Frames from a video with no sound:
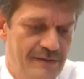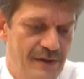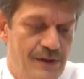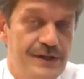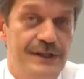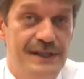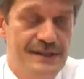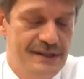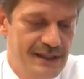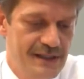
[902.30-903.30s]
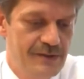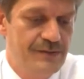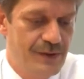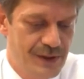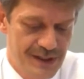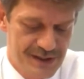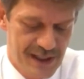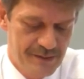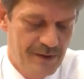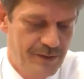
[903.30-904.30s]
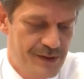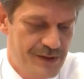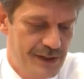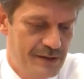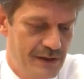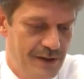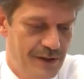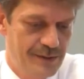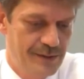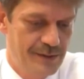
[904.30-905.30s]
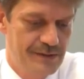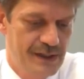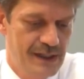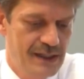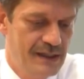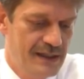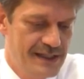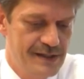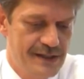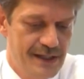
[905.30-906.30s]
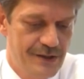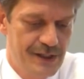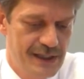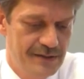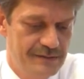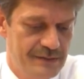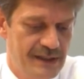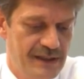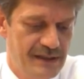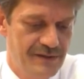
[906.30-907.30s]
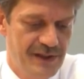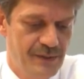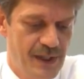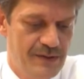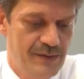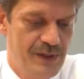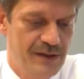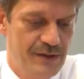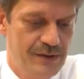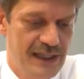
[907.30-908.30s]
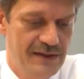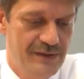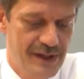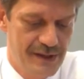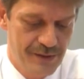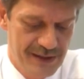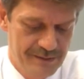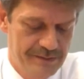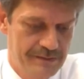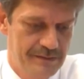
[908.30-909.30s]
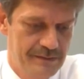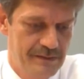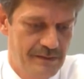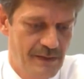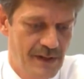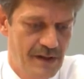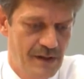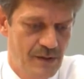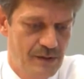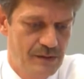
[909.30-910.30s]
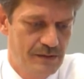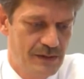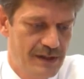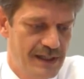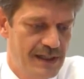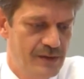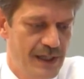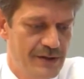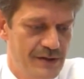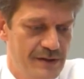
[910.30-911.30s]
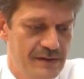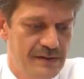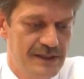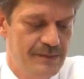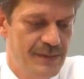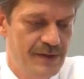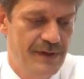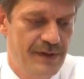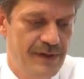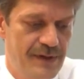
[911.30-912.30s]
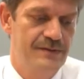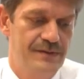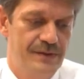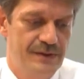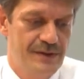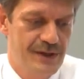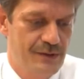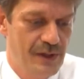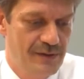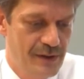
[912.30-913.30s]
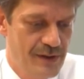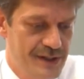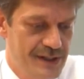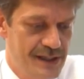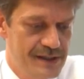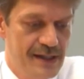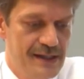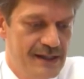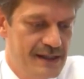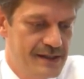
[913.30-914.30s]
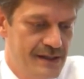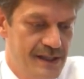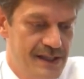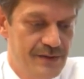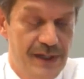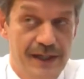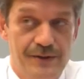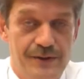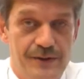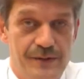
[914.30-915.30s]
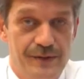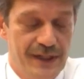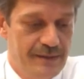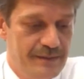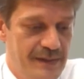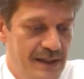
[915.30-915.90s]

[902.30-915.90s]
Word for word: the velocities needed for example for circular orbit as sketched here v1, v2 and v3 well the equation simplifies for circular velocity is nothing else than the square root of the